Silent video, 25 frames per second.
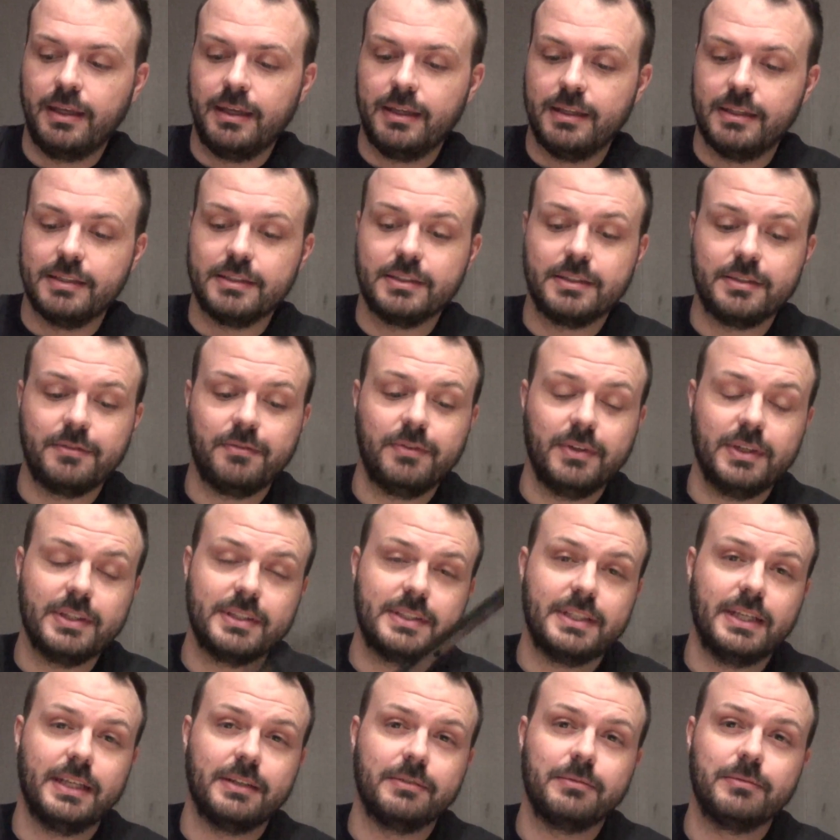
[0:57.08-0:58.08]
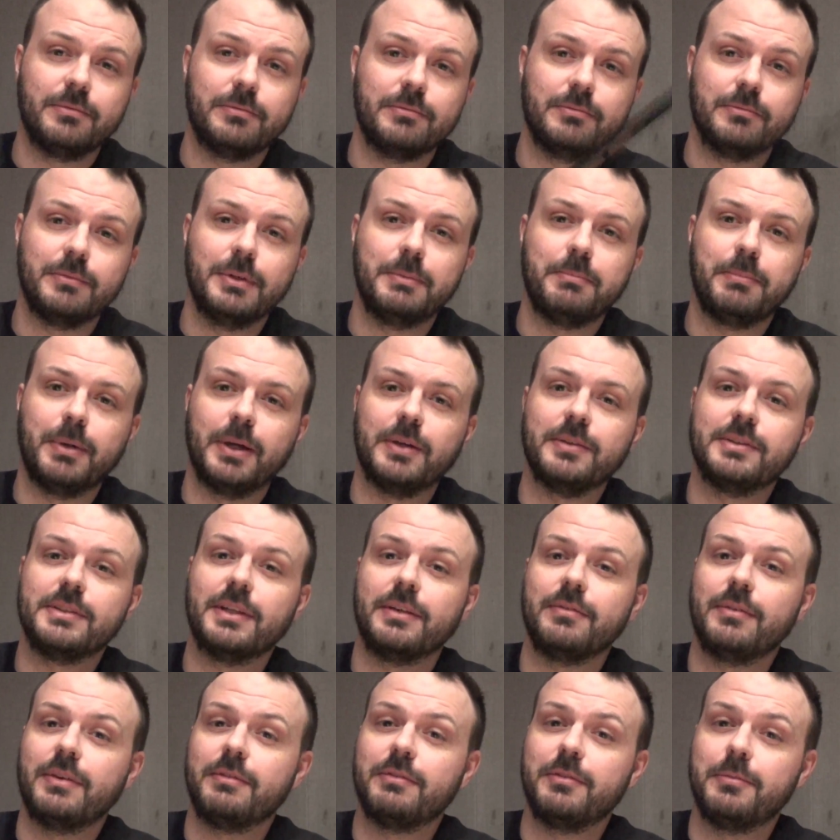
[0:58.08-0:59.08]
This is the first set of rib bones
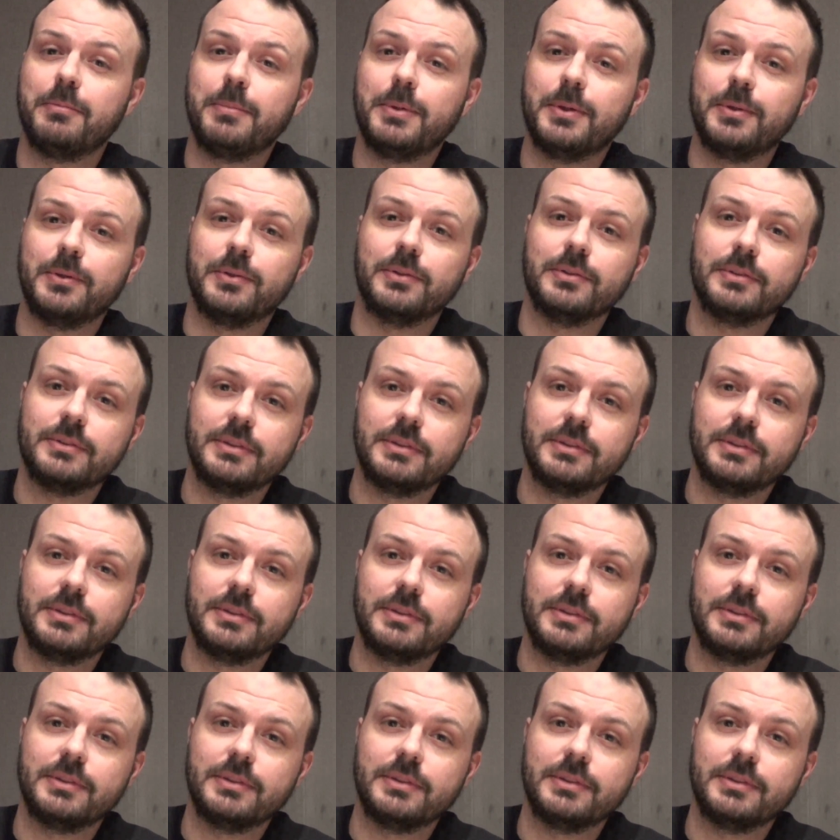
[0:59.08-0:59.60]
I've ever bought.